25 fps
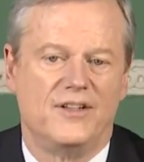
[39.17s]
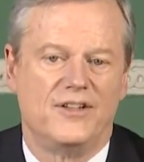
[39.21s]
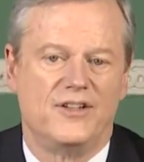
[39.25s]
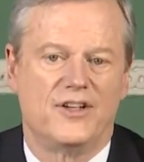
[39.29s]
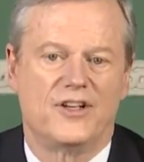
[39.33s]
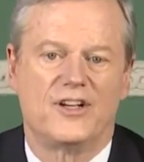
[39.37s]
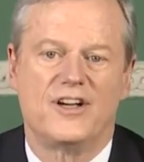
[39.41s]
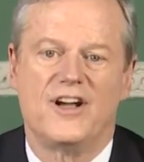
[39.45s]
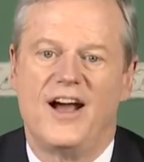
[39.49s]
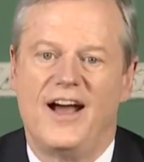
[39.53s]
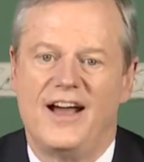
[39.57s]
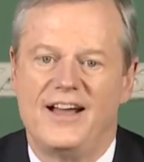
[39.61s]

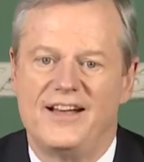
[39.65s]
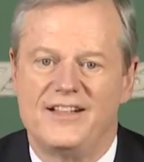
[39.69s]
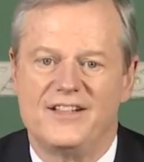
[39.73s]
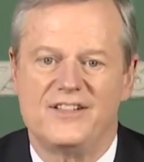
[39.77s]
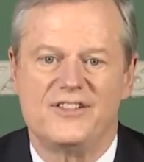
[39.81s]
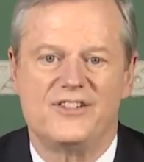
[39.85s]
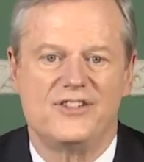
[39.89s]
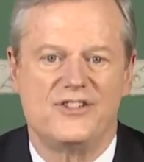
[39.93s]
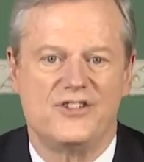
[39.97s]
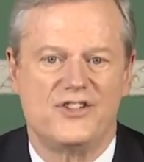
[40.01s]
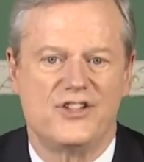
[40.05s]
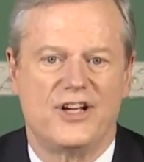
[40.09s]
Your
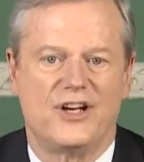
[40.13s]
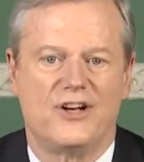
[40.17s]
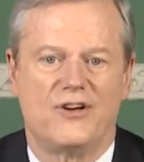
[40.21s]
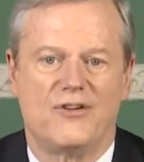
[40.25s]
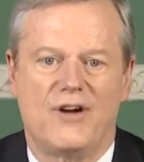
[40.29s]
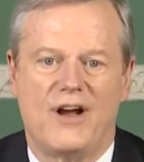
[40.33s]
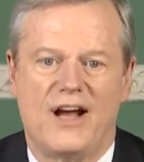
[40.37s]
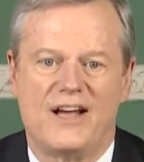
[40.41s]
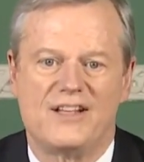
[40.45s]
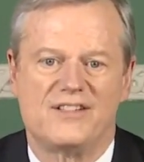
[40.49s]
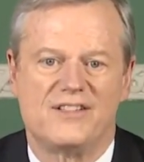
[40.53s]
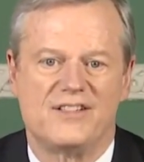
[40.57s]
kindness and
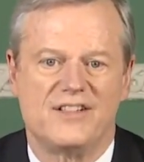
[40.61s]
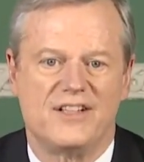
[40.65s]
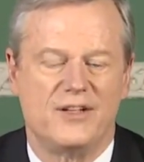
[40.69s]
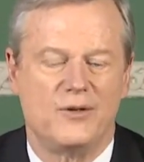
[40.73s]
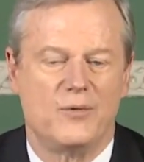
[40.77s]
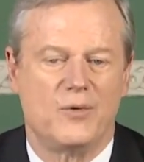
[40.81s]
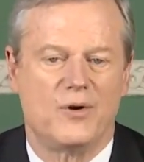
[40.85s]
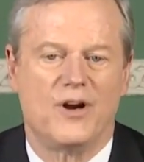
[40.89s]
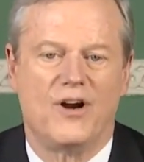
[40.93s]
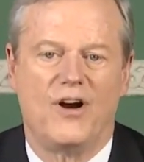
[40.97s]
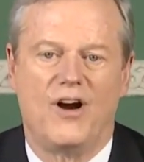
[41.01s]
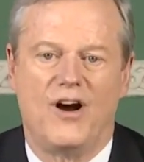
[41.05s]
generosity
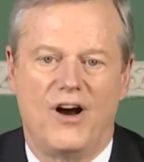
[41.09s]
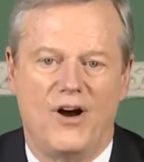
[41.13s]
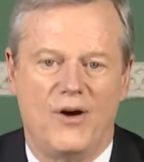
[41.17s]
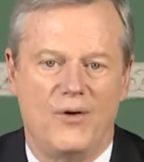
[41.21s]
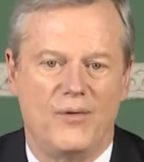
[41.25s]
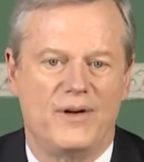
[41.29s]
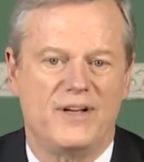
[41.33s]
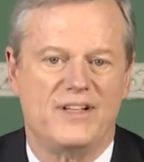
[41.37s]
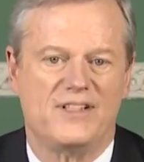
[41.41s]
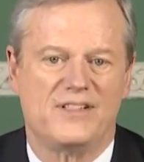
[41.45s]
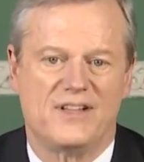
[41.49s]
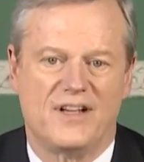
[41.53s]
were
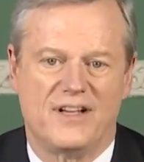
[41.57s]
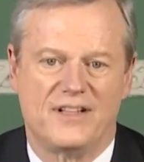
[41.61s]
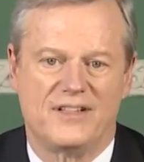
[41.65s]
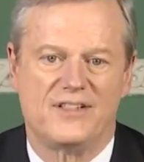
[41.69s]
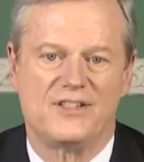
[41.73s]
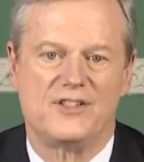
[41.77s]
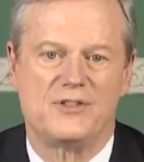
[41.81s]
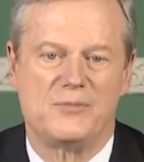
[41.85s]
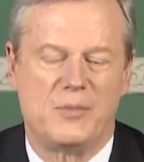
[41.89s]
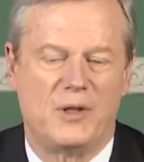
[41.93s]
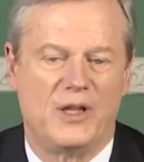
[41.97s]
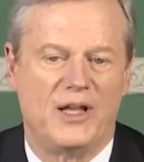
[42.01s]
always on
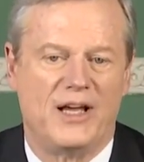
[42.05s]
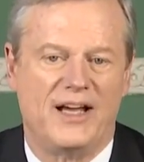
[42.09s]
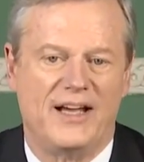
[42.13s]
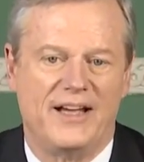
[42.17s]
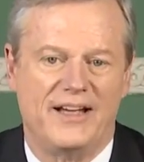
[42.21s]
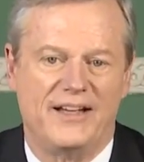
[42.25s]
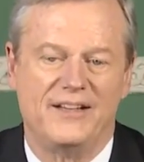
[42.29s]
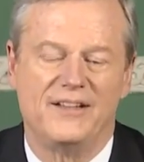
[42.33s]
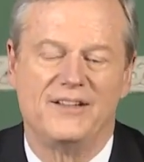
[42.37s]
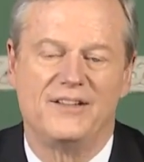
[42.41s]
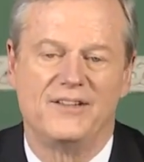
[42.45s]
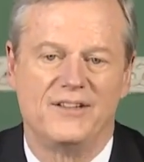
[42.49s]

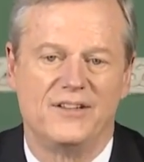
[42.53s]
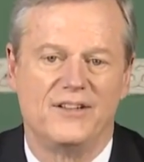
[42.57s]
display.